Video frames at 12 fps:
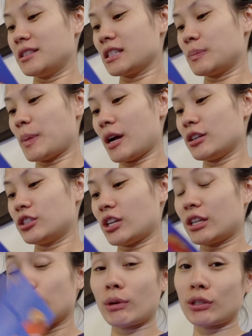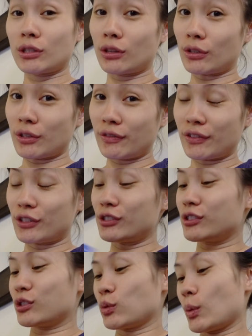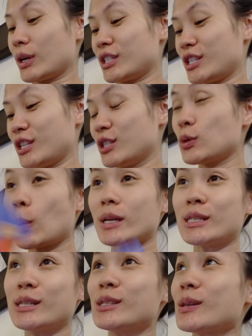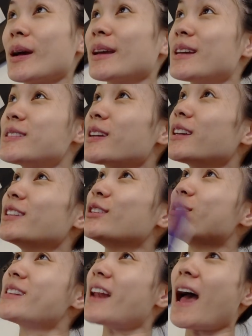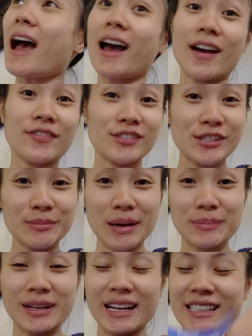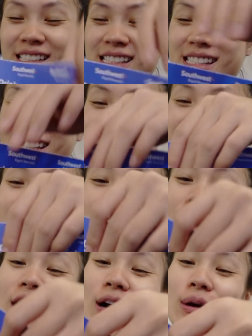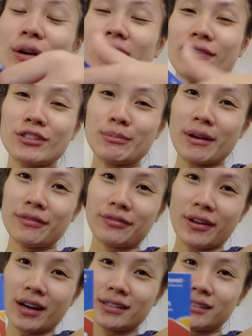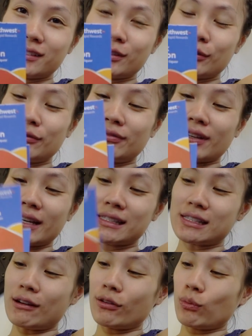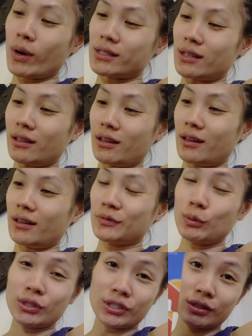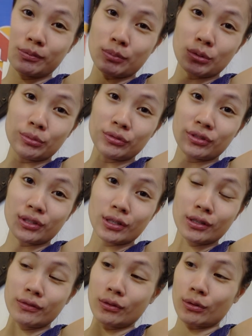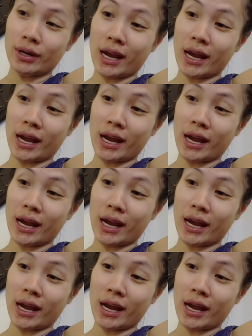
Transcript: It's expired January thirty-first, twenty twenty, so I guess I can use it after my pregnancy or give it to my friends who fly Southwest a lot, which is Boo Boo Steve or